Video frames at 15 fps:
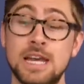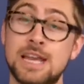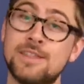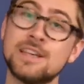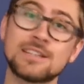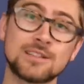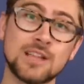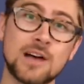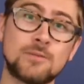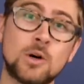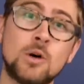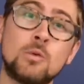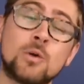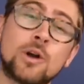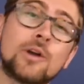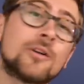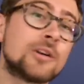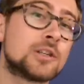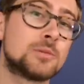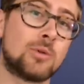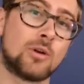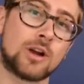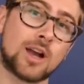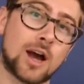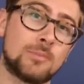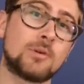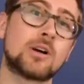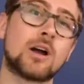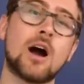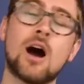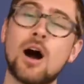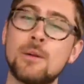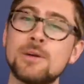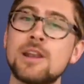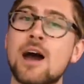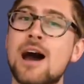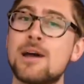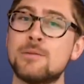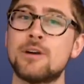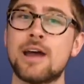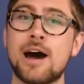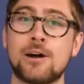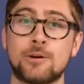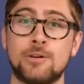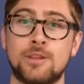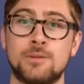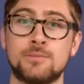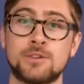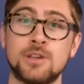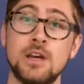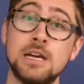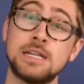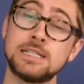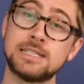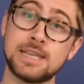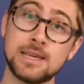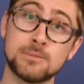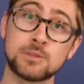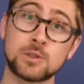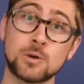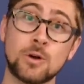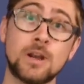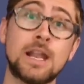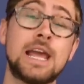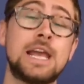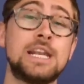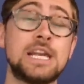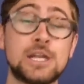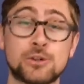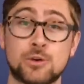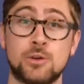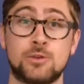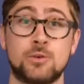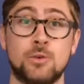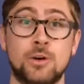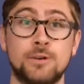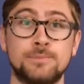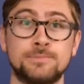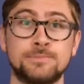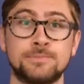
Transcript: In this level, we're going to explore a couple common hybrid algorithms, TimSort and Introsort.